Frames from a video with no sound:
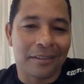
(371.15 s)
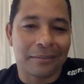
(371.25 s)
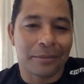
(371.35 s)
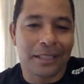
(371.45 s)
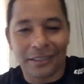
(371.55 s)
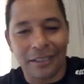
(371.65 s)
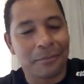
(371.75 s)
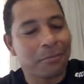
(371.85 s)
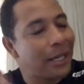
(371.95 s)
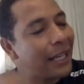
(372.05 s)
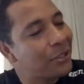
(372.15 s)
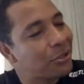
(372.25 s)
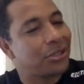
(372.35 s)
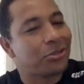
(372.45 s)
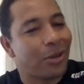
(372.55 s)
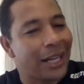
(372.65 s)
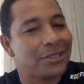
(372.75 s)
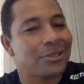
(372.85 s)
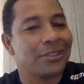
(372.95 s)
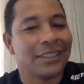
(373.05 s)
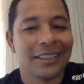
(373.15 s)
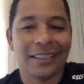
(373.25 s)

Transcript: Because some players will try to